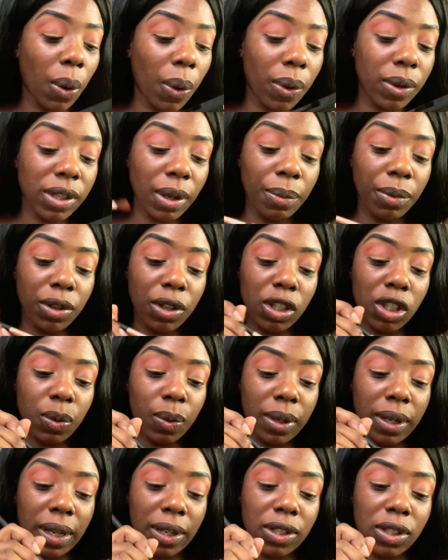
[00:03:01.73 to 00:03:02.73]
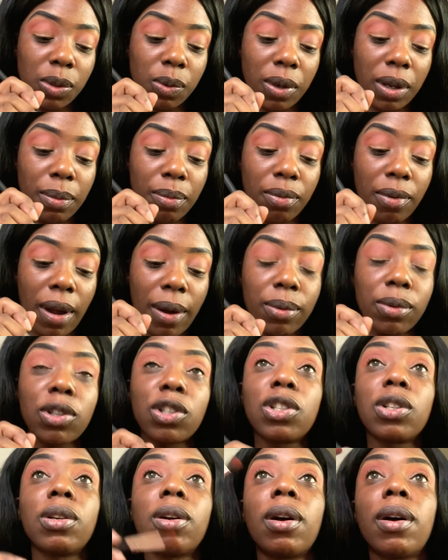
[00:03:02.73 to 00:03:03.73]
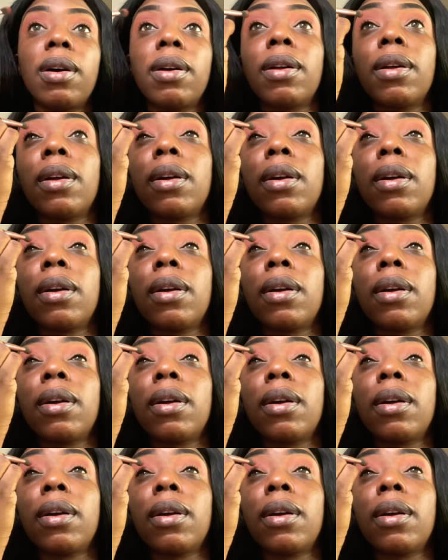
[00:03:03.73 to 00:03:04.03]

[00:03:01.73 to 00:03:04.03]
so I'm gonna use the one next to it, Brown Sugar.